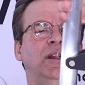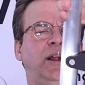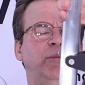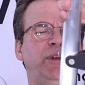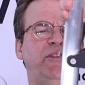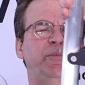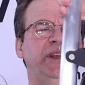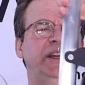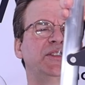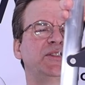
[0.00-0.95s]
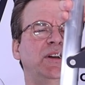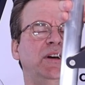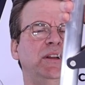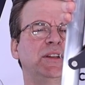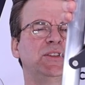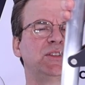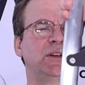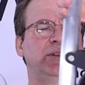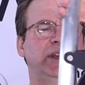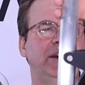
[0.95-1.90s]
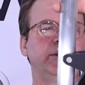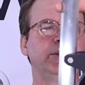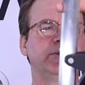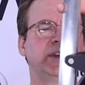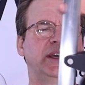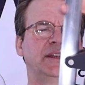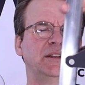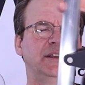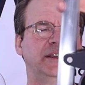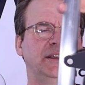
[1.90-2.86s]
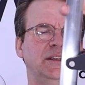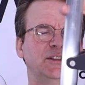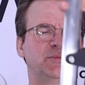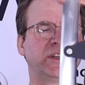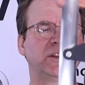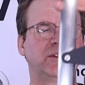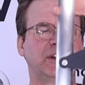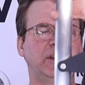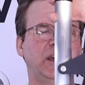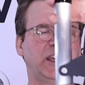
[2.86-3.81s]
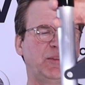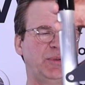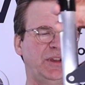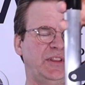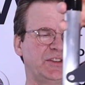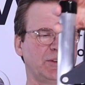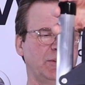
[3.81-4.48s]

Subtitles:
pivot pin installed, and so now you've got a spring-loaded locking pin that's going